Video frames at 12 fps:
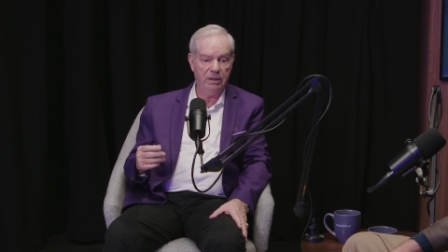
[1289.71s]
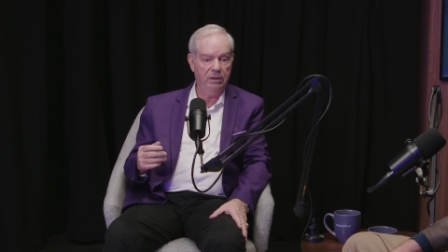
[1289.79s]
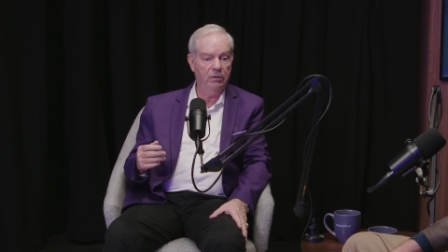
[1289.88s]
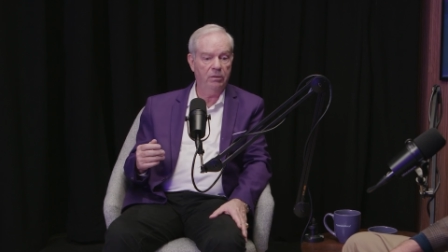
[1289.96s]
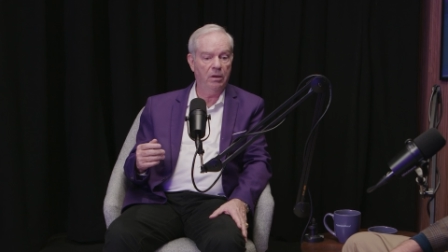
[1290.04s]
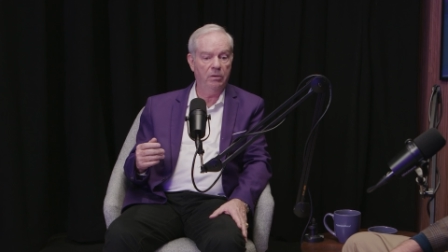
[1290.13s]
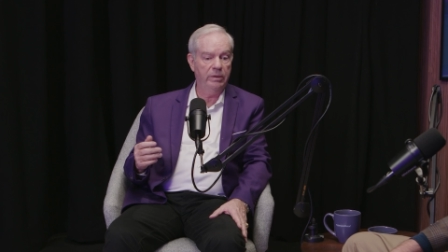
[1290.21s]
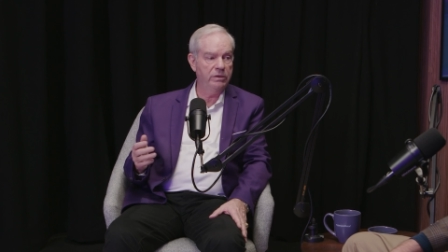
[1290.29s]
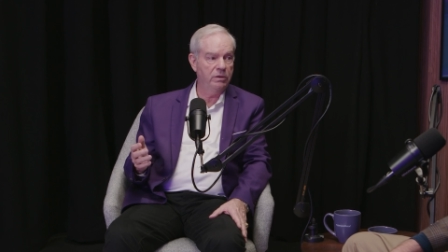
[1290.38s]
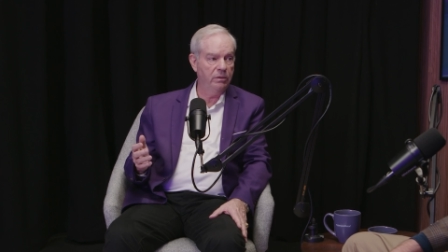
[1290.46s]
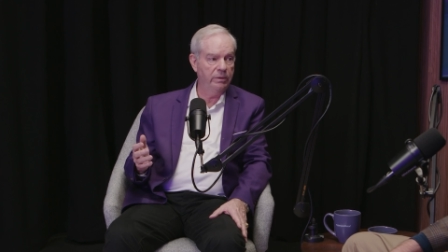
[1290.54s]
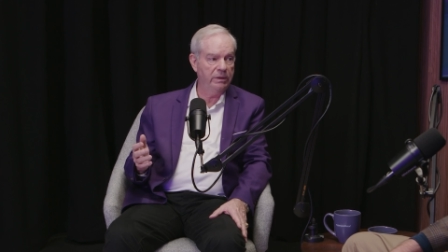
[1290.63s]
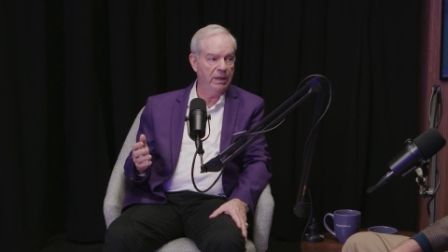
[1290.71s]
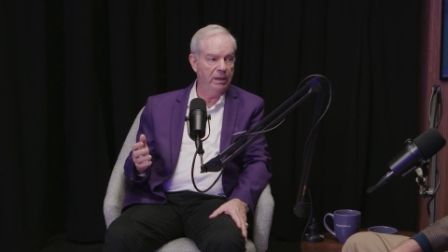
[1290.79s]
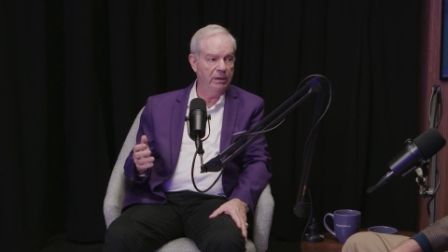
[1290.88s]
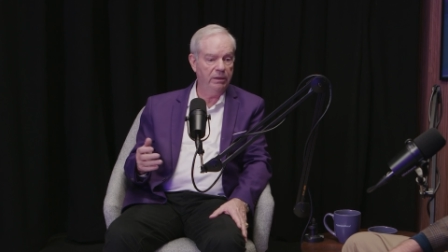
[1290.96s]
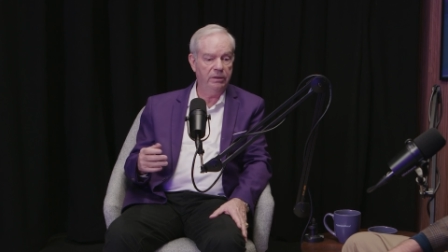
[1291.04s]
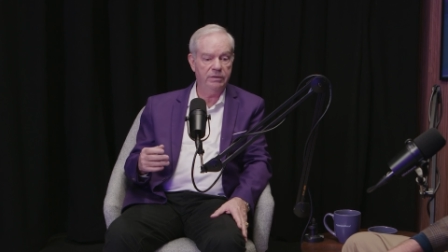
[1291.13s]
They don't always know what
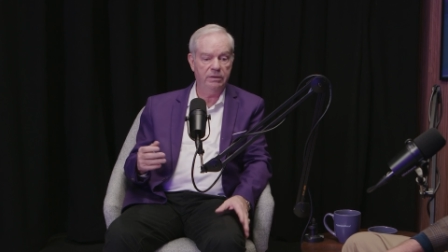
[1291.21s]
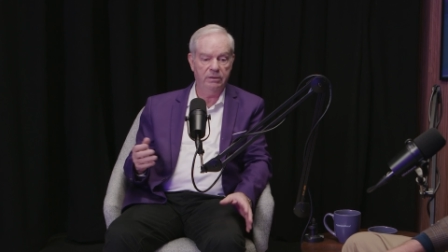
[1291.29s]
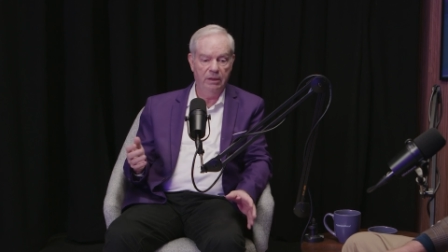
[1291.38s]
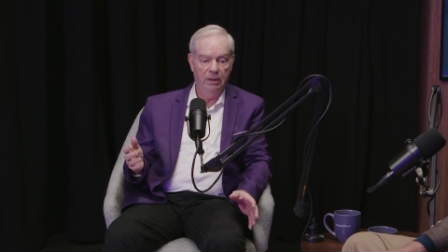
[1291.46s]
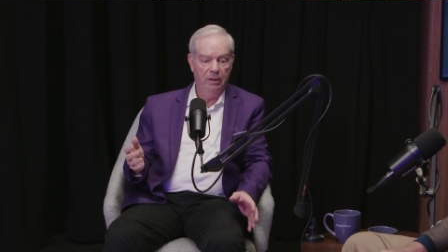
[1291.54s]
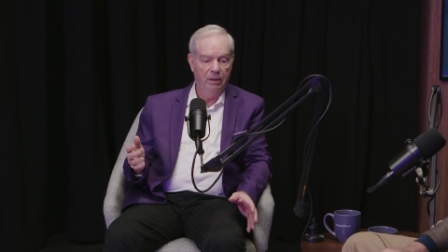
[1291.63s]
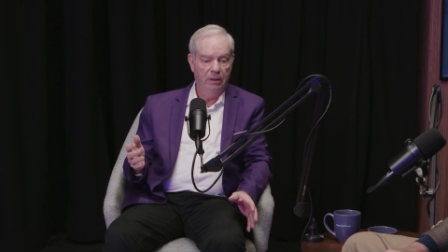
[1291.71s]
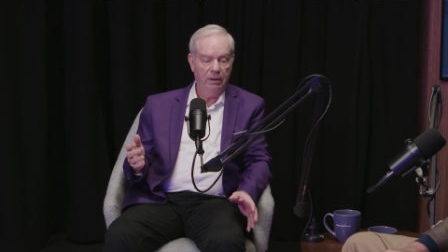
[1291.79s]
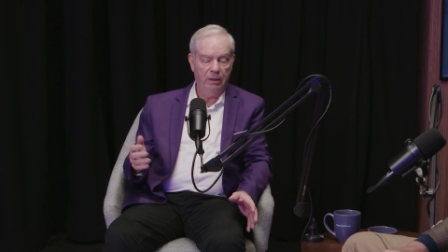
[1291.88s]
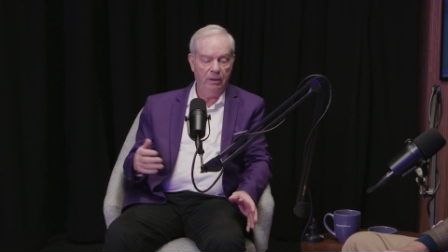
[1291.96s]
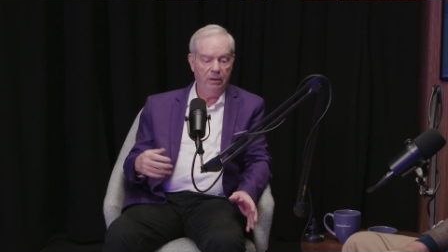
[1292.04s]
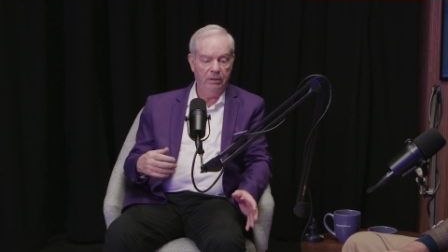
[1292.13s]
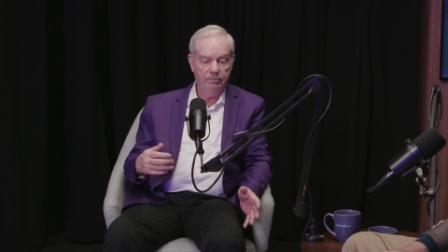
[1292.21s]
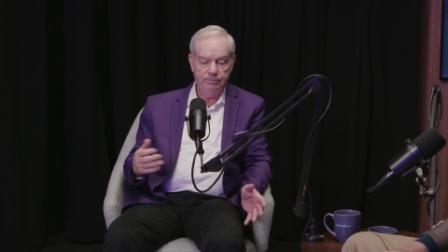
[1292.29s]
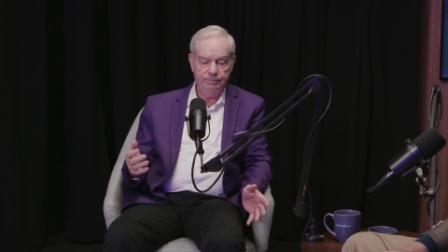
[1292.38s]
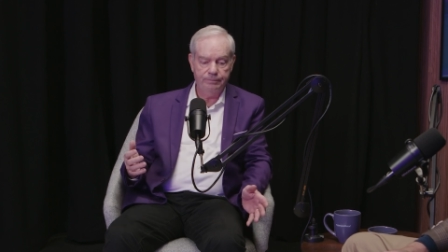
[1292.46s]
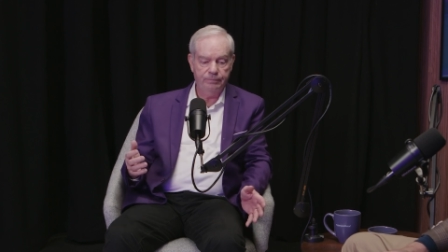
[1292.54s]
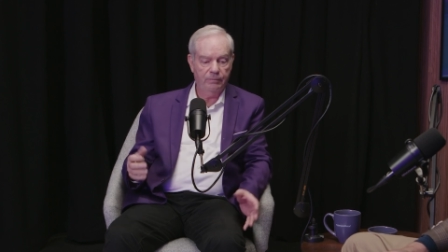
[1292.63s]
that is, and
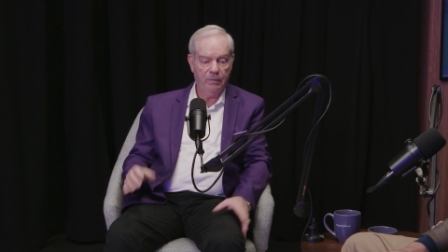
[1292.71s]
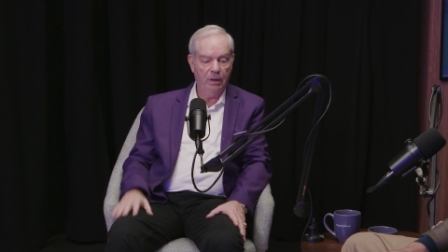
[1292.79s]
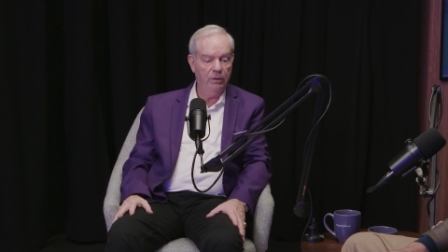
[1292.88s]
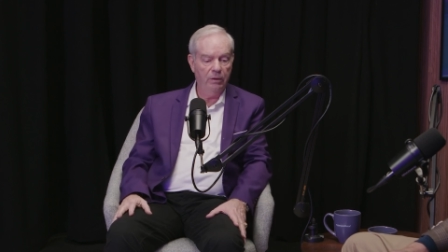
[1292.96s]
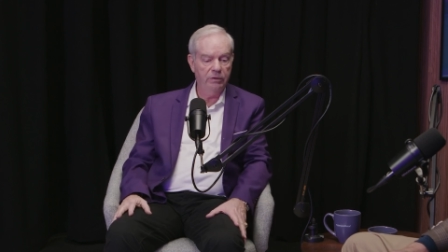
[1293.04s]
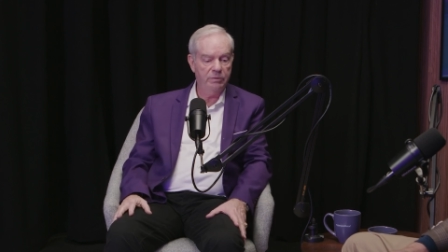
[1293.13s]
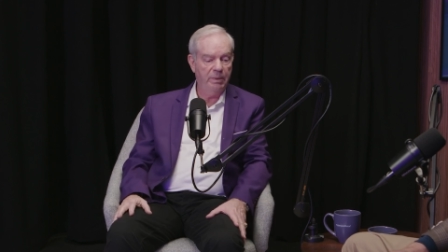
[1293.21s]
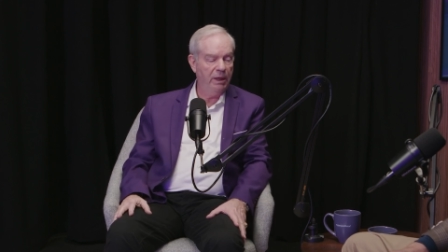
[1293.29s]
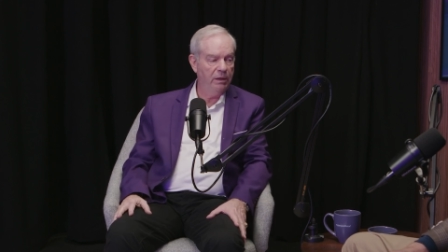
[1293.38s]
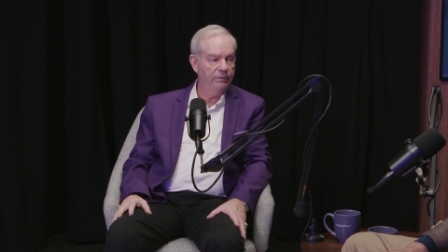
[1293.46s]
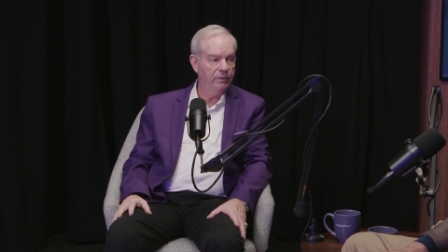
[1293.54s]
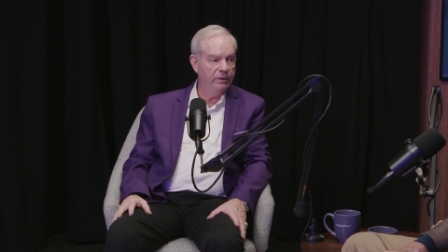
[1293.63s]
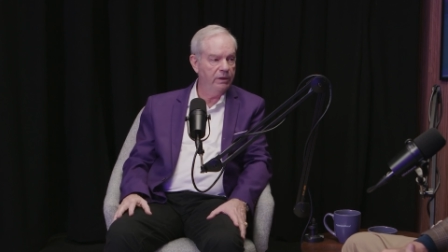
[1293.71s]
I don't know, it's painful.